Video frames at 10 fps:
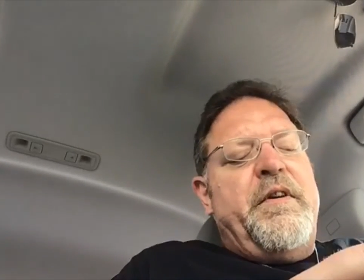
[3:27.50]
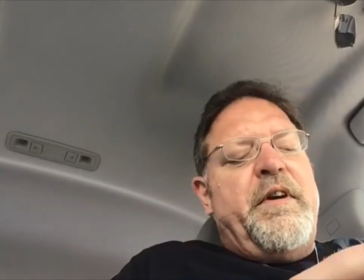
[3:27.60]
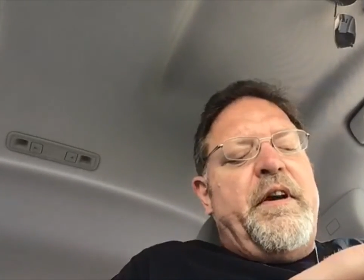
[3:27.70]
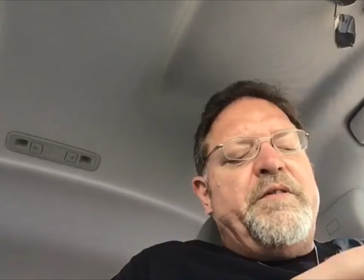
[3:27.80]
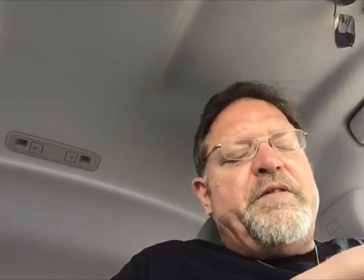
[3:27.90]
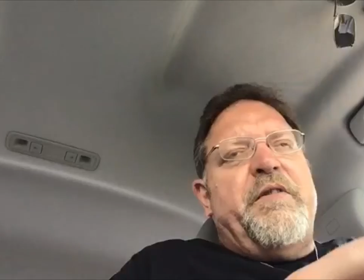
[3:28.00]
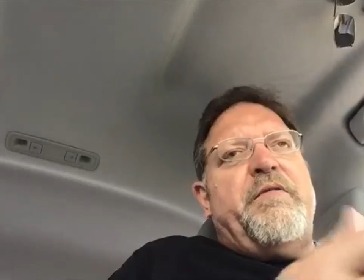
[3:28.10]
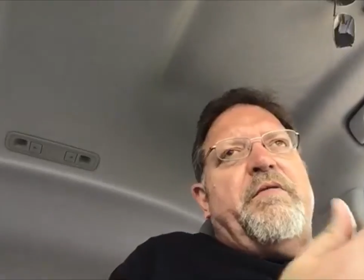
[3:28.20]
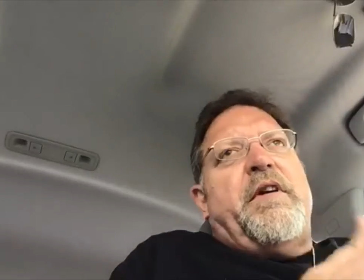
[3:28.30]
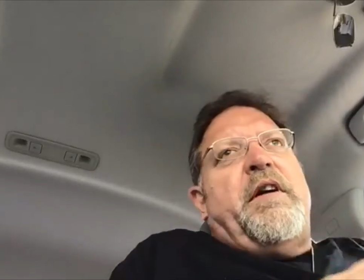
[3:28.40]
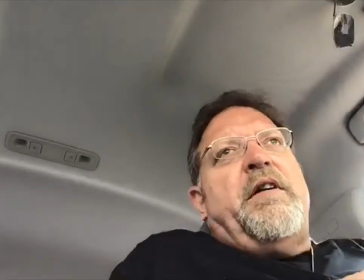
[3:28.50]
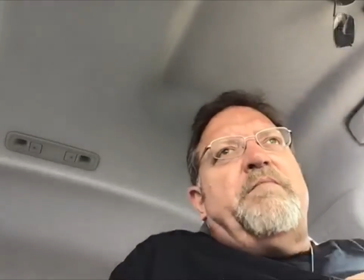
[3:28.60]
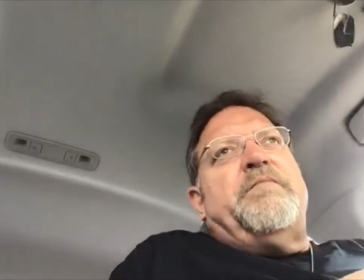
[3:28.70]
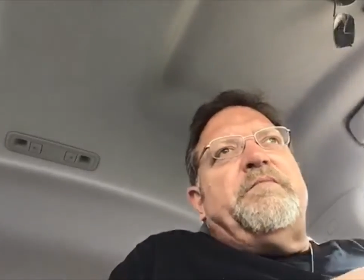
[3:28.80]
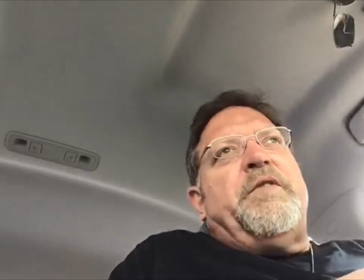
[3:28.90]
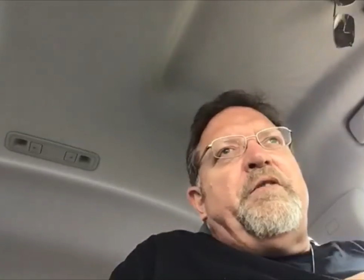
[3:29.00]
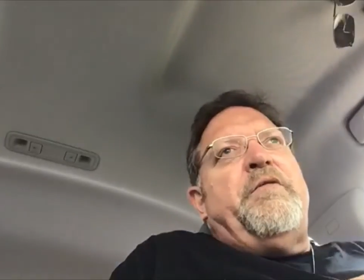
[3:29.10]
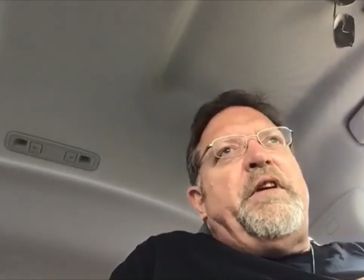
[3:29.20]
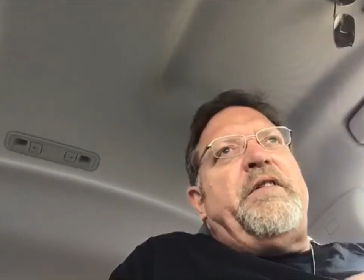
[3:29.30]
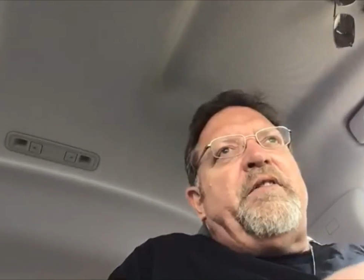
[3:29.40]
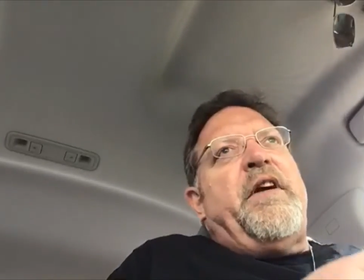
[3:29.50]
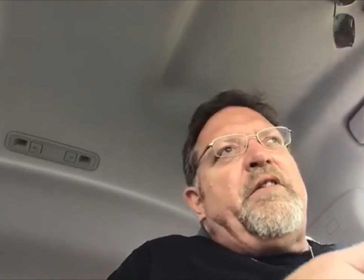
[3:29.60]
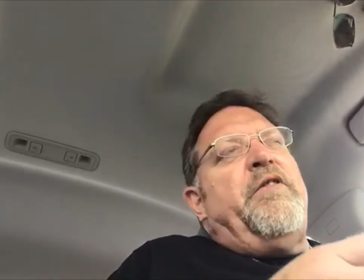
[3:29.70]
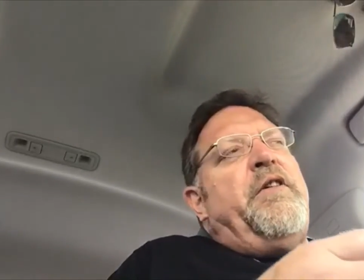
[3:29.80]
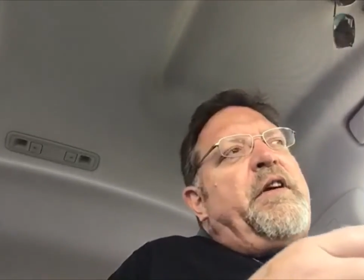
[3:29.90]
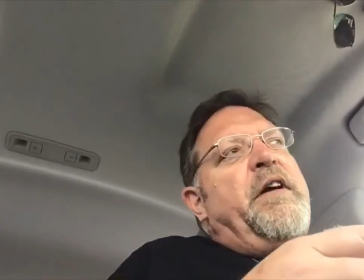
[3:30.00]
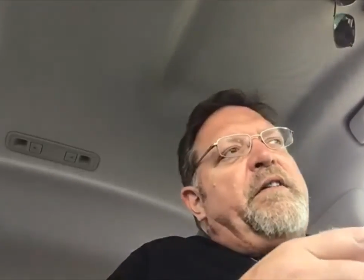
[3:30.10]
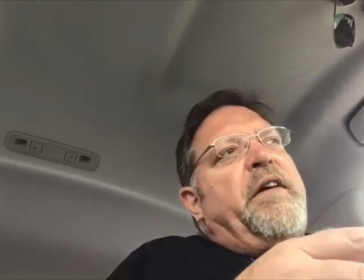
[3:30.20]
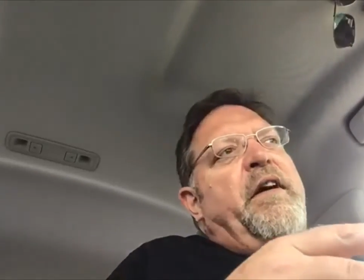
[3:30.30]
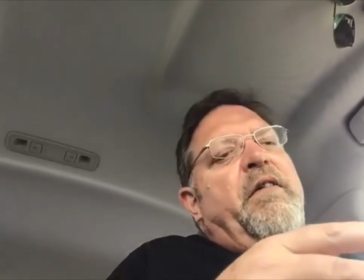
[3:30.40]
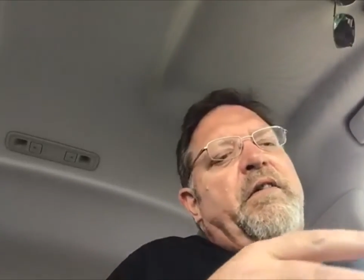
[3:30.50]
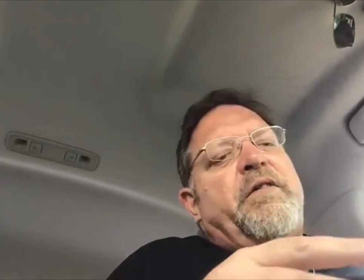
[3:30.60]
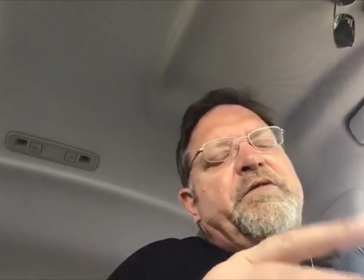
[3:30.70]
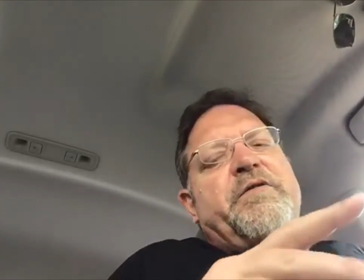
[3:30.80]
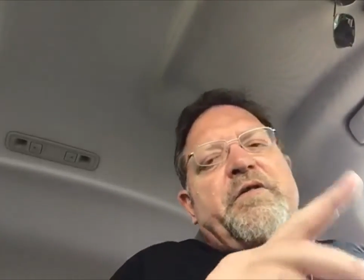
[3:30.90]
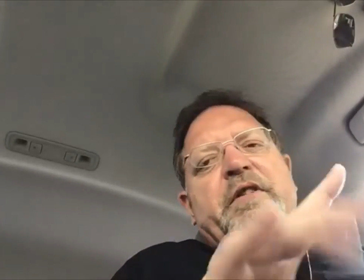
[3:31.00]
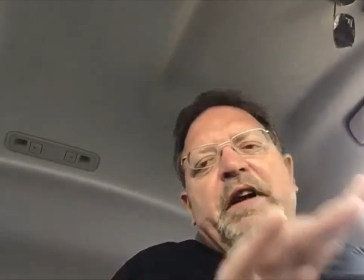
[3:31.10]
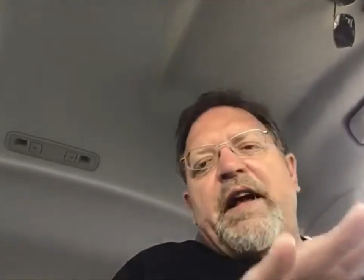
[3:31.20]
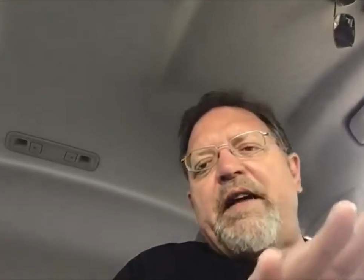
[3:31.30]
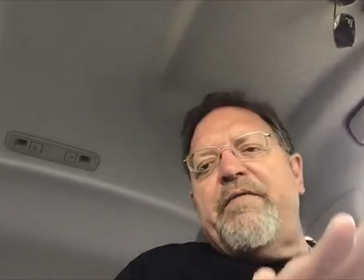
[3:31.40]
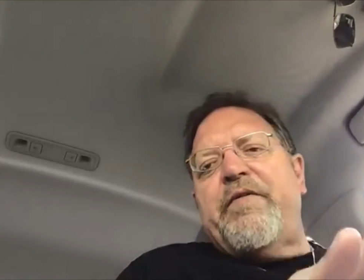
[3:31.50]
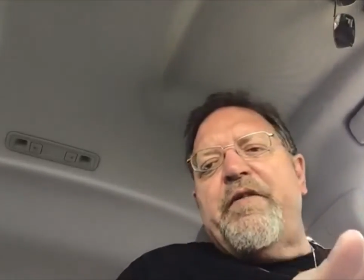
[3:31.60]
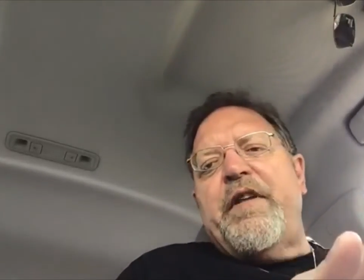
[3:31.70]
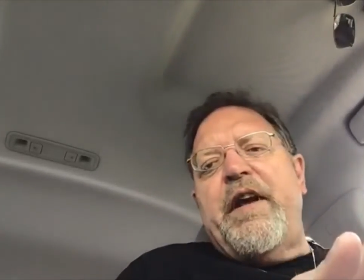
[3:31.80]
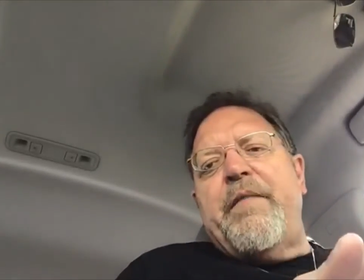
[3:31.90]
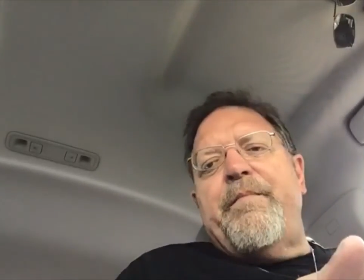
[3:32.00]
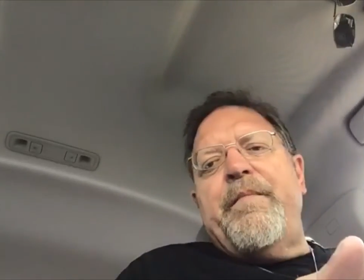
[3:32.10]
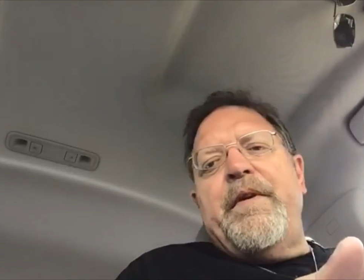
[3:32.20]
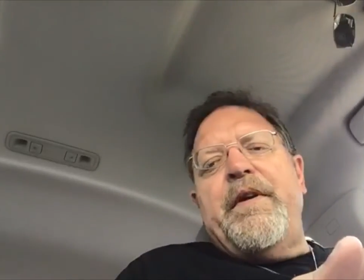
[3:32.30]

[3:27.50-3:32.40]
And so you need to take a look at the care and concern I have for them